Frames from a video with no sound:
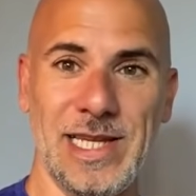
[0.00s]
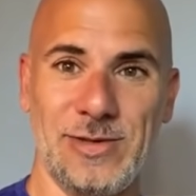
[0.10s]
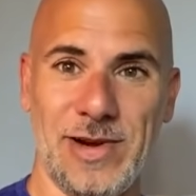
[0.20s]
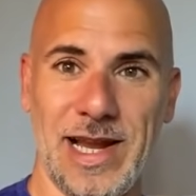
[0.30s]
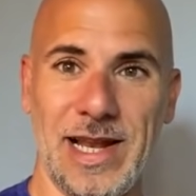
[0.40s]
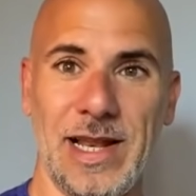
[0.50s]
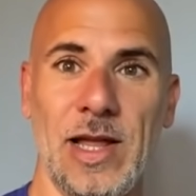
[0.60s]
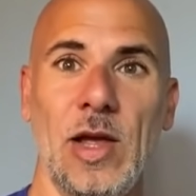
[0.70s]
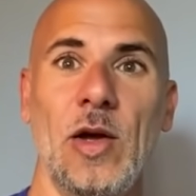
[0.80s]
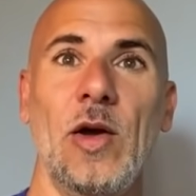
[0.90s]
Israel,
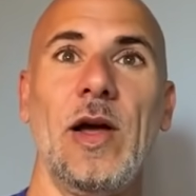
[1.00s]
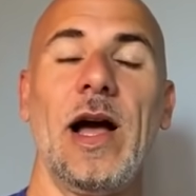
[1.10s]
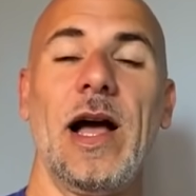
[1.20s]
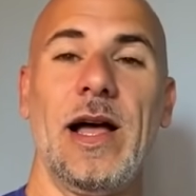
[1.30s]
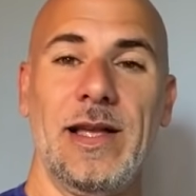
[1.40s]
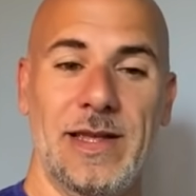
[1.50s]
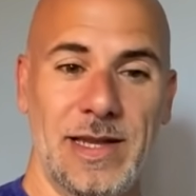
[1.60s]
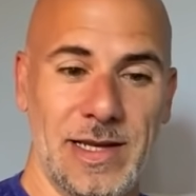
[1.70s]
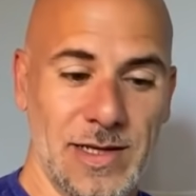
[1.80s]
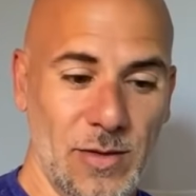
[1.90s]

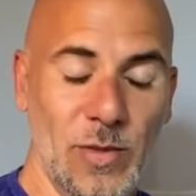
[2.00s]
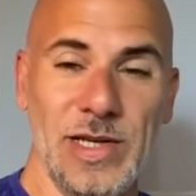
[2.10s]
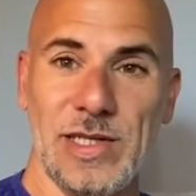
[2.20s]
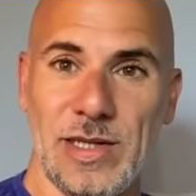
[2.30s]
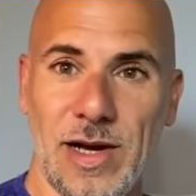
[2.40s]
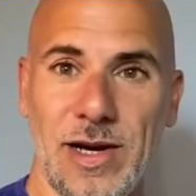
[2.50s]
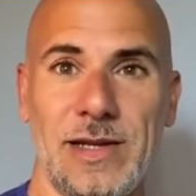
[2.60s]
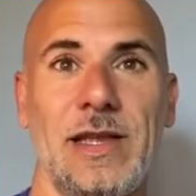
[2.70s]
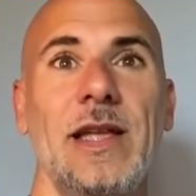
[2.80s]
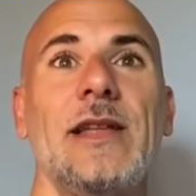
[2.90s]
will
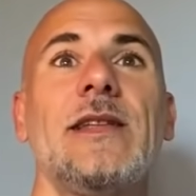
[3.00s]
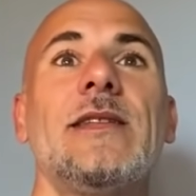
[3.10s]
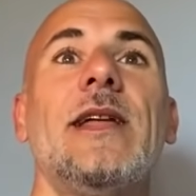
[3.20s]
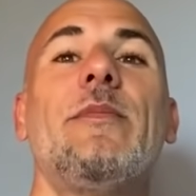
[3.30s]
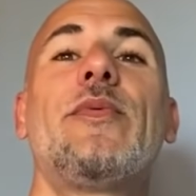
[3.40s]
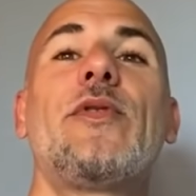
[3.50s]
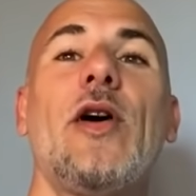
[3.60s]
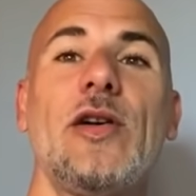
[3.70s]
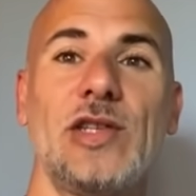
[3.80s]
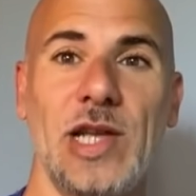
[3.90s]
start the
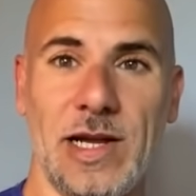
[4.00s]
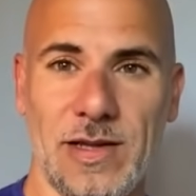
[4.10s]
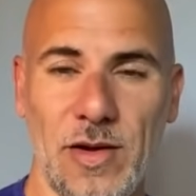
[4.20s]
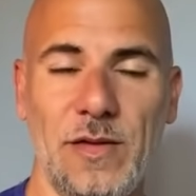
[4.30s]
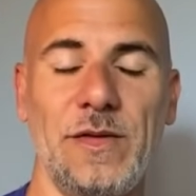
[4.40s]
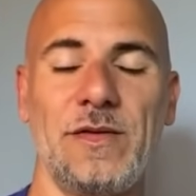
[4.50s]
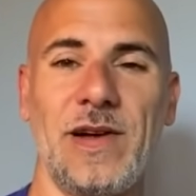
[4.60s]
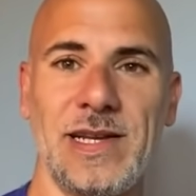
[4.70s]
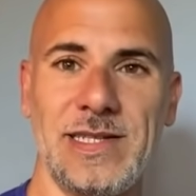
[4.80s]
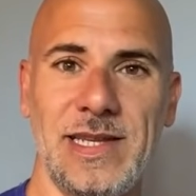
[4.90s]
project of
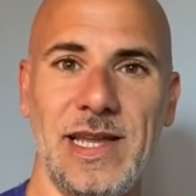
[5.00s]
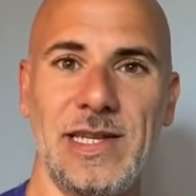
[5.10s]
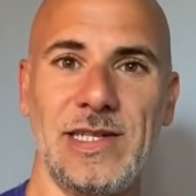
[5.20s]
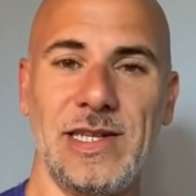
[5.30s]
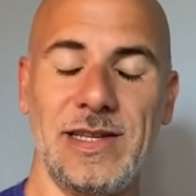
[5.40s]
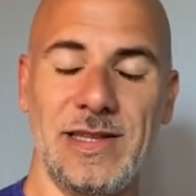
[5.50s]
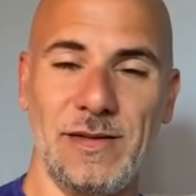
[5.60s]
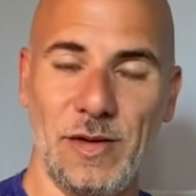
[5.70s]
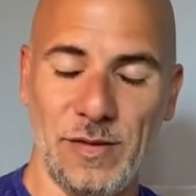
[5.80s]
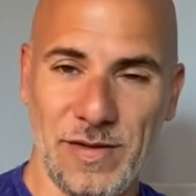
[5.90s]
vaccinating
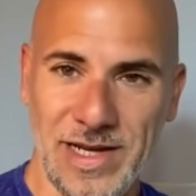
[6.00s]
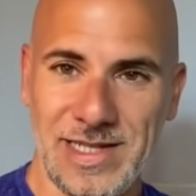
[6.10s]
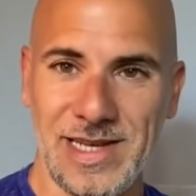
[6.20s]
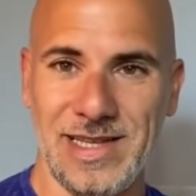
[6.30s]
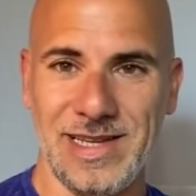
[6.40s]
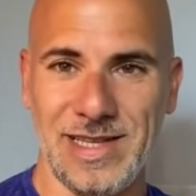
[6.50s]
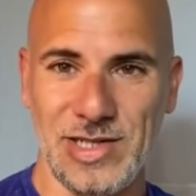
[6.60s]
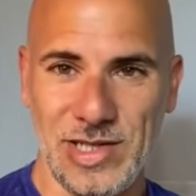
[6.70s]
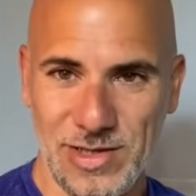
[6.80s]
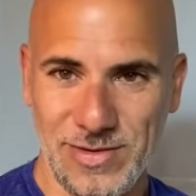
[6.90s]
the
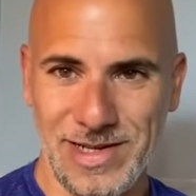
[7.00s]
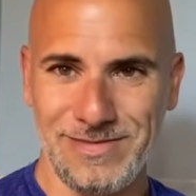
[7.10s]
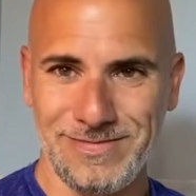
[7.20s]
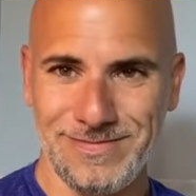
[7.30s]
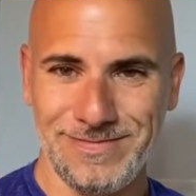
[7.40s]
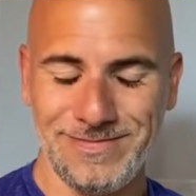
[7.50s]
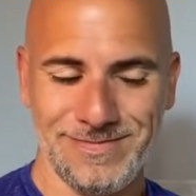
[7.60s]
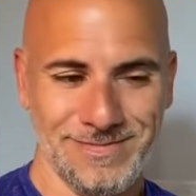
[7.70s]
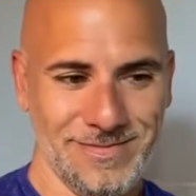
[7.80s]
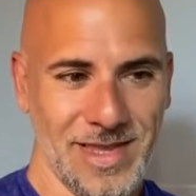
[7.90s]
children.
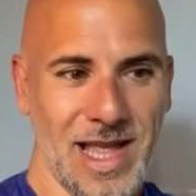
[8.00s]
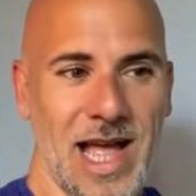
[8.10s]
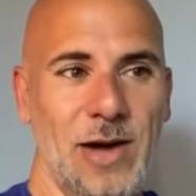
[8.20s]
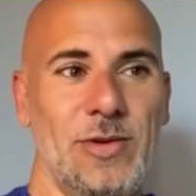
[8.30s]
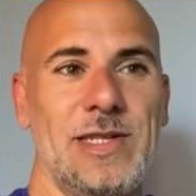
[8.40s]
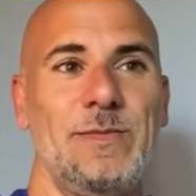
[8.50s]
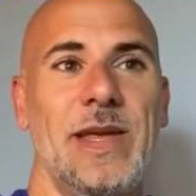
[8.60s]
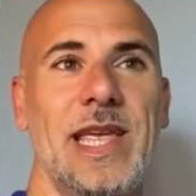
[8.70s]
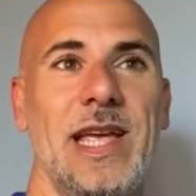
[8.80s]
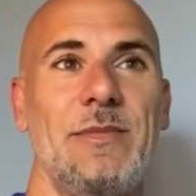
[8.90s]
I was
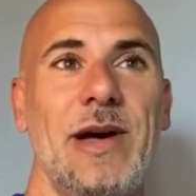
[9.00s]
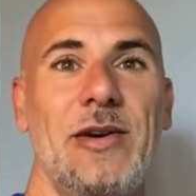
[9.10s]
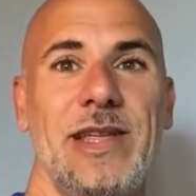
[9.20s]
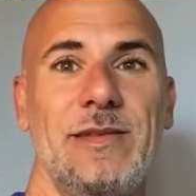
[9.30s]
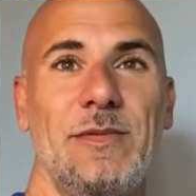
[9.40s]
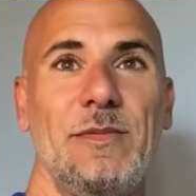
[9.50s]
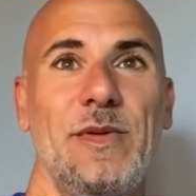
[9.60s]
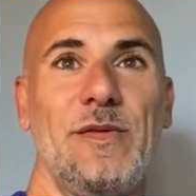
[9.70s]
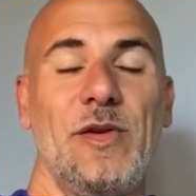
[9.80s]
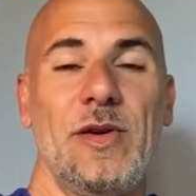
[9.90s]
speaking about it
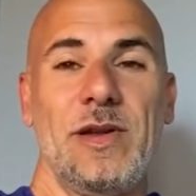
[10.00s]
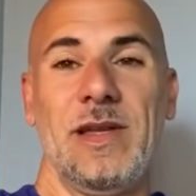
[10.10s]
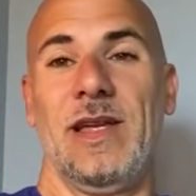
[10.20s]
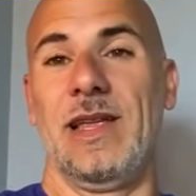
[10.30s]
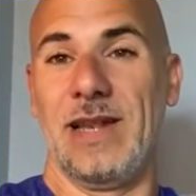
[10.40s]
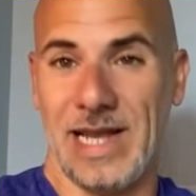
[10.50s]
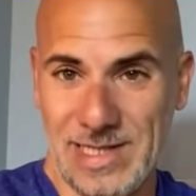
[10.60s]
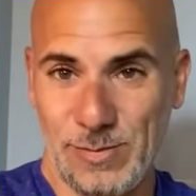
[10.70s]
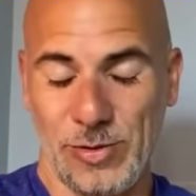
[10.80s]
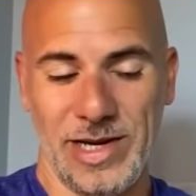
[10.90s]
before in
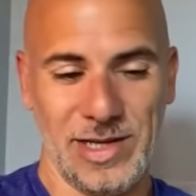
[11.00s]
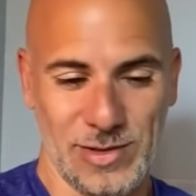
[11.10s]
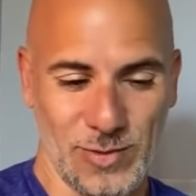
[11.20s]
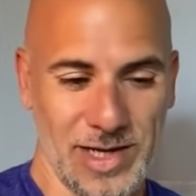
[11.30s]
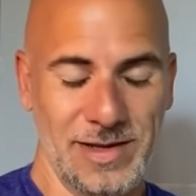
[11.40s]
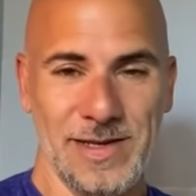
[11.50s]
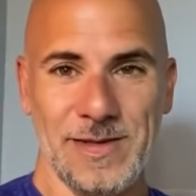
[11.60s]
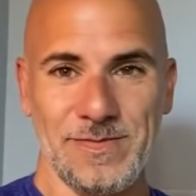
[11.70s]
last spring as well,